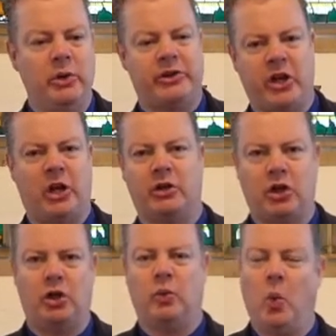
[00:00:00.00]
certain
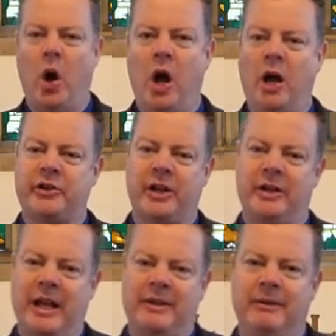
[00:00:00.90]
good works, and
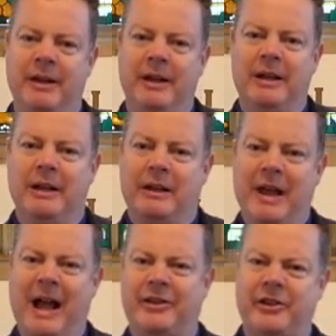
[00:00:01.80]
then
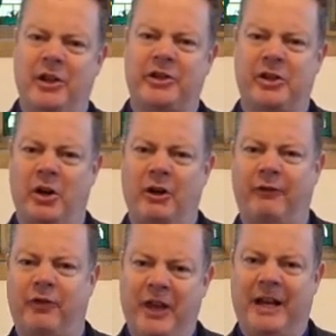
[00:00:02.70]
that's the sort
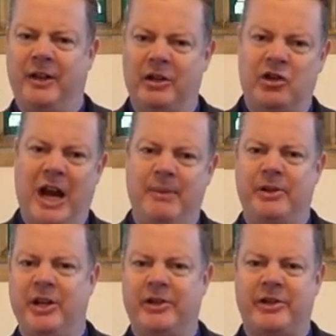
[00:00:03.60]
of thing that James
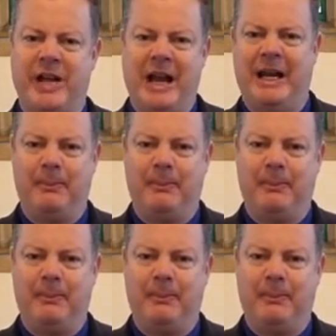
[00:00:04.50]
is telling